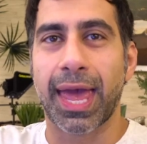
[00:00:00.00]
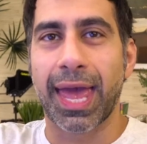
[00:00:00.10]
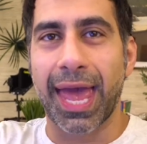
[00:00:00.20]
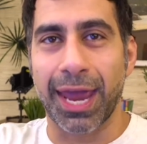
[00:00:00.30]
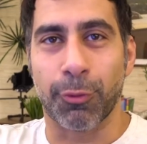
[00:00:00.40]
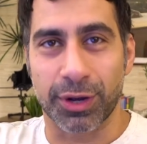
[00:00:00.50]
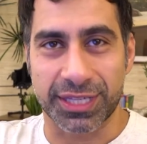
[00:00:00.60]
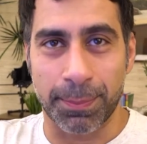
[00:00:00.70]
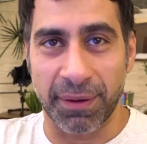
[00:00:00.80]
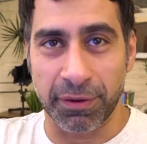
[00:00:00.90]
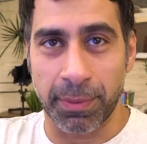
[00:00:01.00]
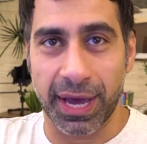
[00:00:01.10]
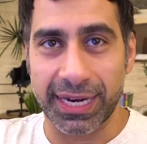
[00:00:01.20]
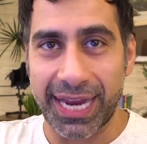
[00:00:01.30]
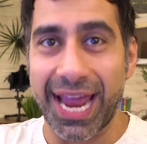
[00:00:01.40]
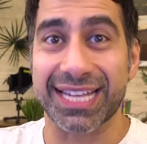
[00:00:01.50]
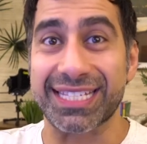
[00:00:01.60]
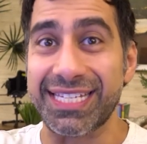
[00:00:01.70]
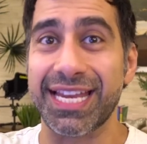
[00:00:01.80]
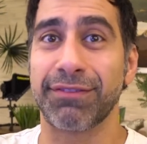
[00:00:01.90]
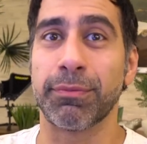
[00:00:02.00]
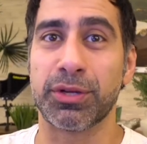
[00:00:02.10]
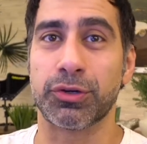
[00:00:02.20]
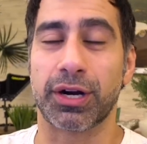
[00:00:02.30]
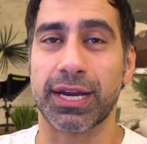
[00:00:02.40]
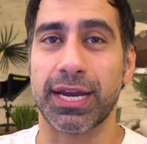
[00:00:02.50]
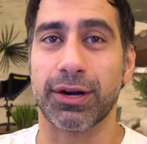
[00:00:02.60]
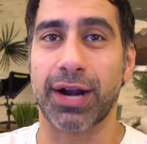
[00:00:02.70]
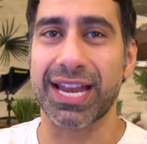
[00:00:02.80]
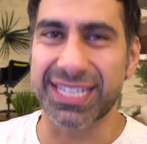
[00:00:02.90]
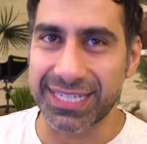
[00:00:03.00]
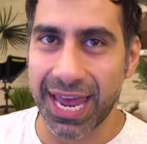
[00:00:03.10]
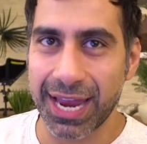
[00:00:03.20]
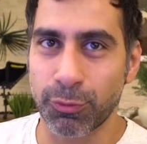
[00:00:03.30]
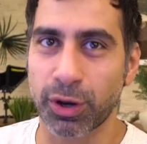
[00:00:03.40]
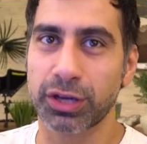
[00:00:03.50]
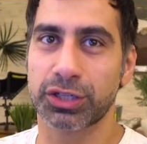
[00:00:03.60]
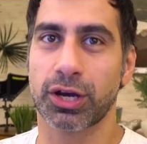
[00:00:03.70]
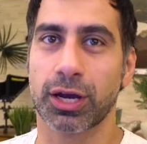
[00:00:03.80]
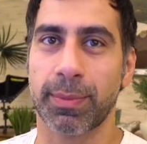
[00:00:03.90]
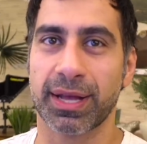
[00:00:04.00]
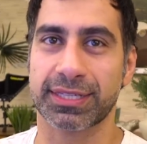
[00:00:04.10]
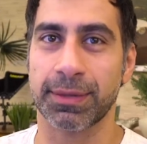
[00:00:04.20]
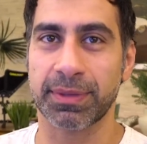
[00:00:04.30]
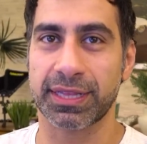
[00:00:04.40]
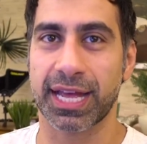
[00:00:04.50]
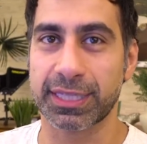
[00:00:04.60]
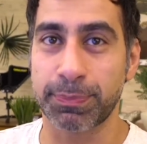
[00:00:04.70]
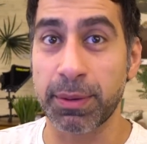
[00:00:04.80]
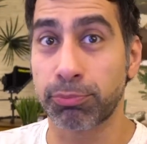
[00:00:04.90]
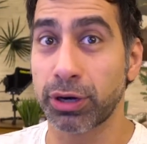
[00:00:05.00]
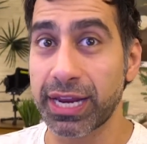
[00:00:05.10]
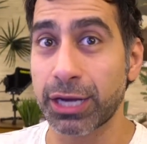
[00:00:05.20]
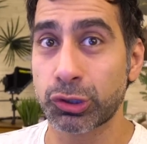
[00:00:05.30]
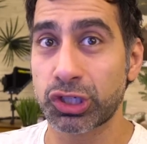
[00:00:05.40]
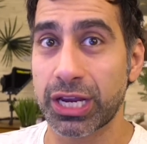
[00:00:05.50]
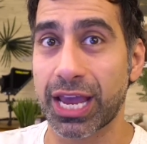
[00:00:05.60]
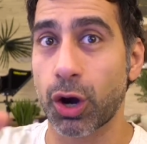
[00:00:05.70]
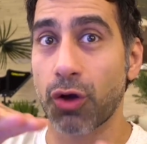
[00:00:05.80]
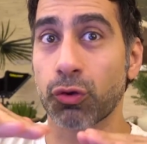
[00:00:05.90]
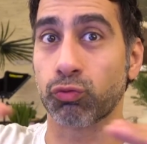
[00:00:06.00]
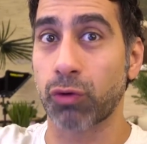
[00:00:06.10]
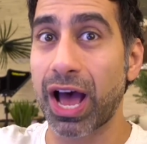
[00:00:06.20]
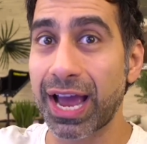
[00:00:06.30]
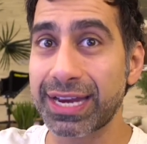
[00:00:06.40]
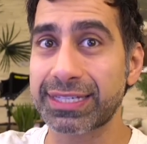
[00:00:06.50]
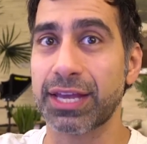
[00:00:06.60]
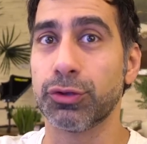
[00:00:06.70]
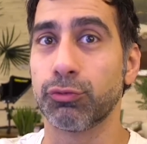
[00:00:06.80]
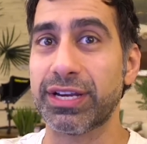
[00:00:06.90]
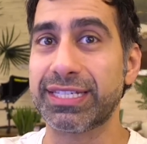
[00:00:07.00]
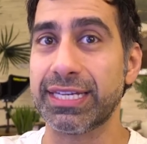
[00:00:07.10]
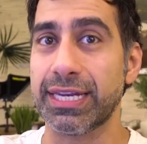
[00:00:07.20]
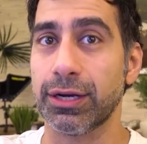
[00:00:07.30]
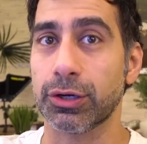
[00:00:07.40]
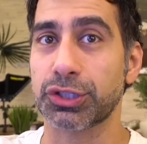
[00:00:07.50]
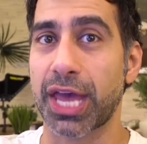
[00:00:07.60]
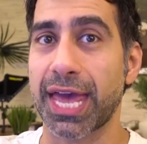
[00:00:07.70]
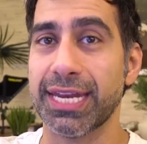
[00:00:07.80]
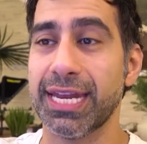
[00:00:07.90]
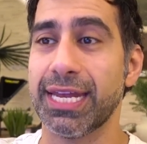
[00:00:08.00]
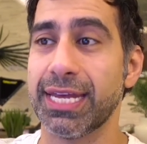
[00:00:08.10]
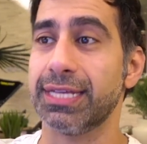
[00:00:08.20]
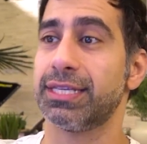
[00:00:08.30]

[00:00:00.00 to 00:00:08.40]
Hey, what's up, everybody? It's Neville Medora here, and today we're going to talk about something that's been pretty interesting and on the rise in the recent years, and it is